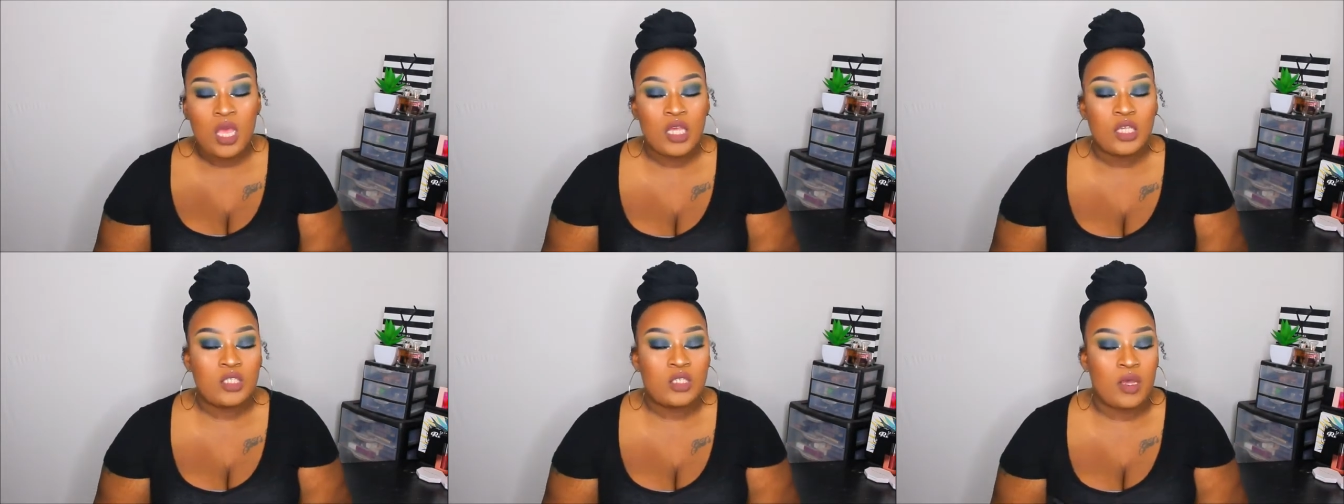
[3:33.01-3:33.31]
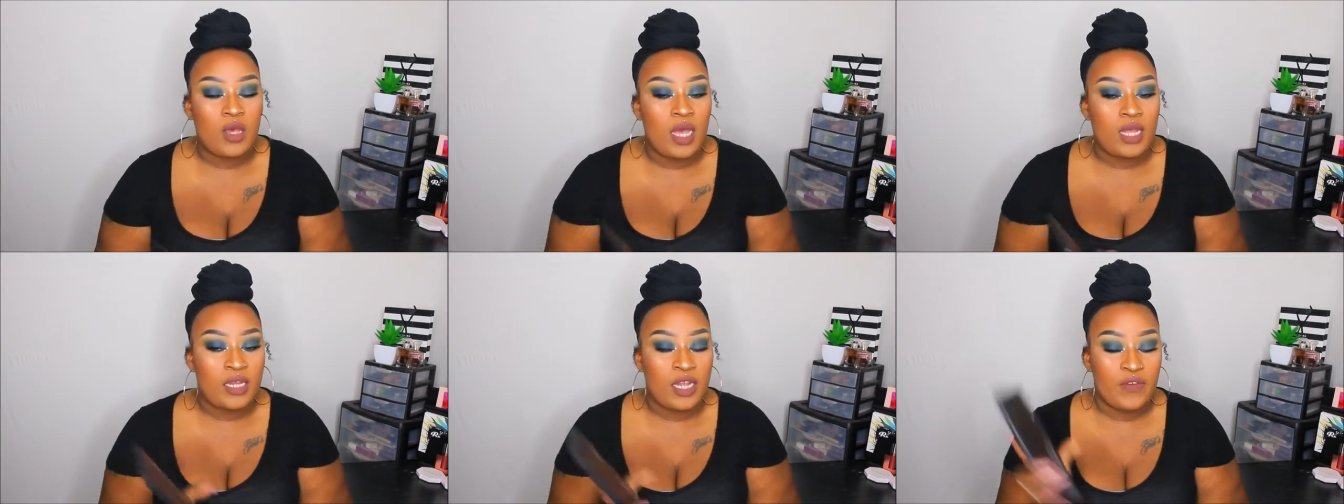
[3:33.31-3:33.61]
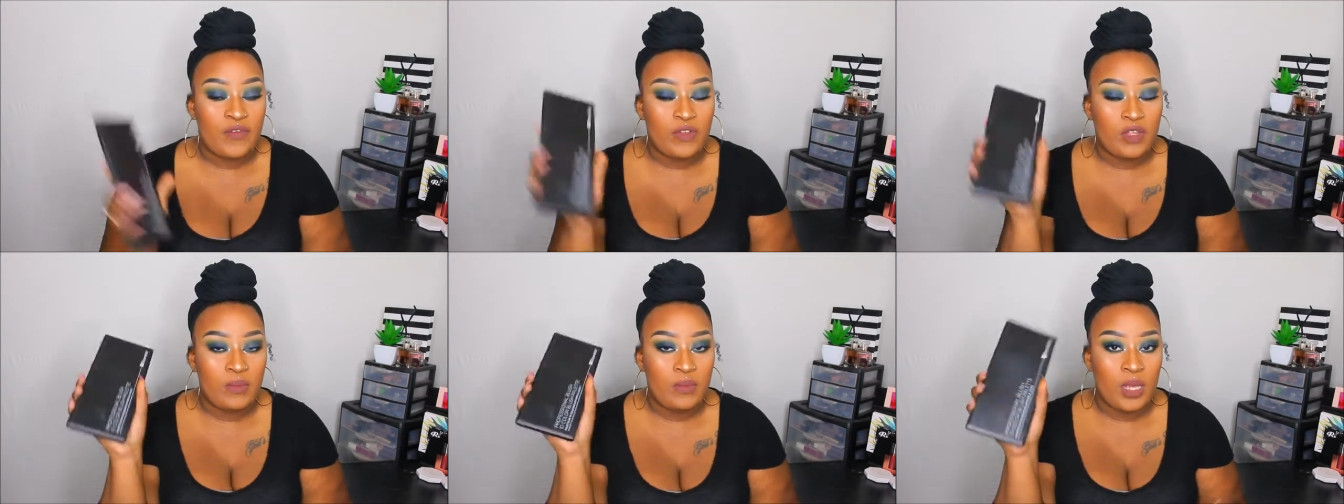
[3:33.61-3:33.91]
So I
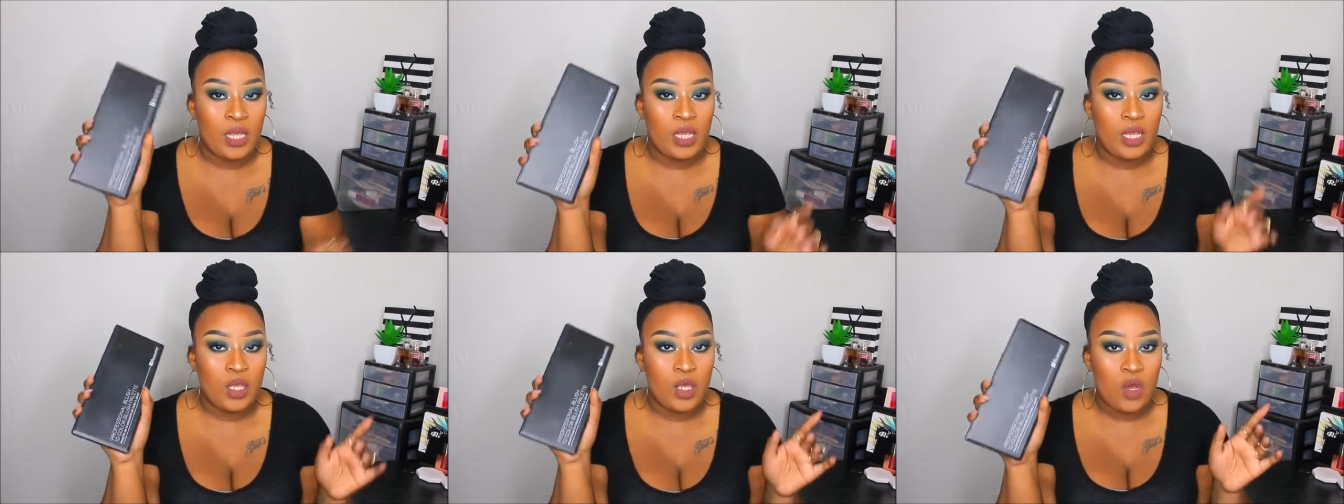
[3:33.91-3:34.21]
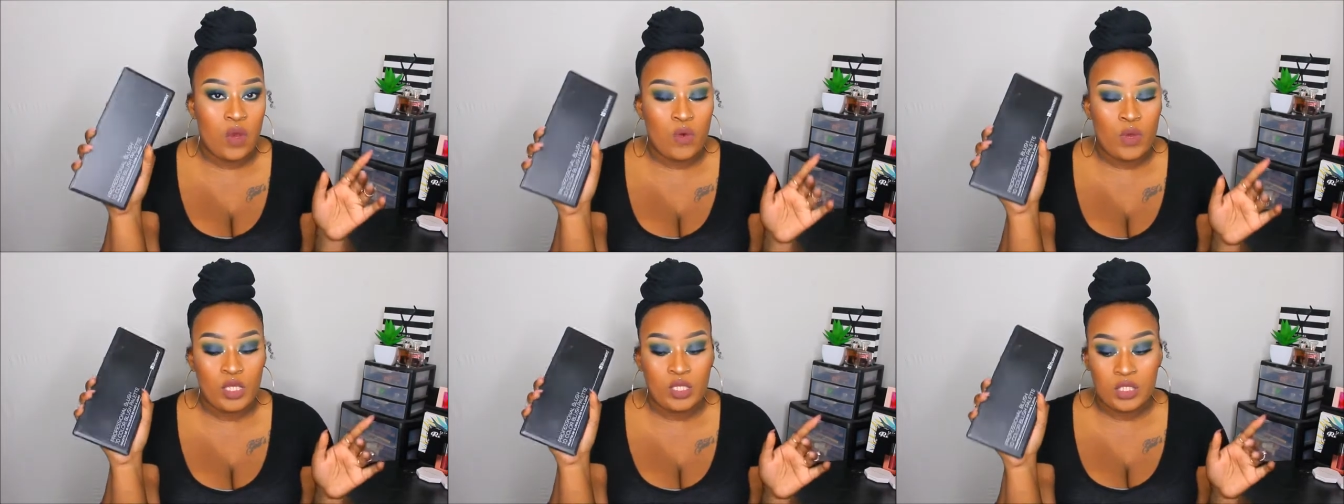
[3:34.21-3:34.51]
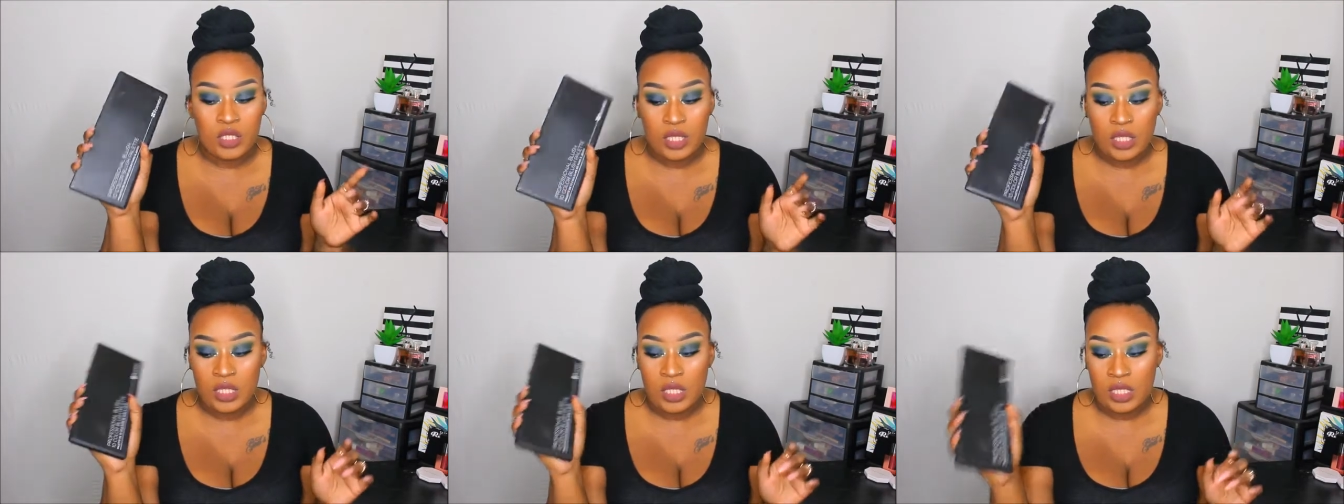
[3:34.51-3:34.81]
definitely been going
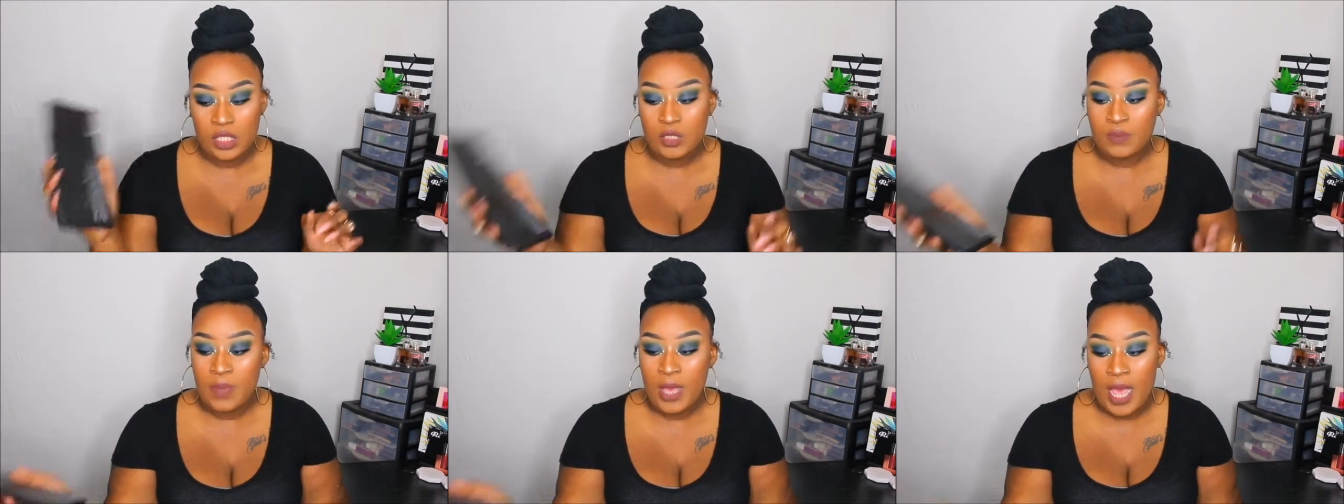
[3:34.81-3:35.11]
to this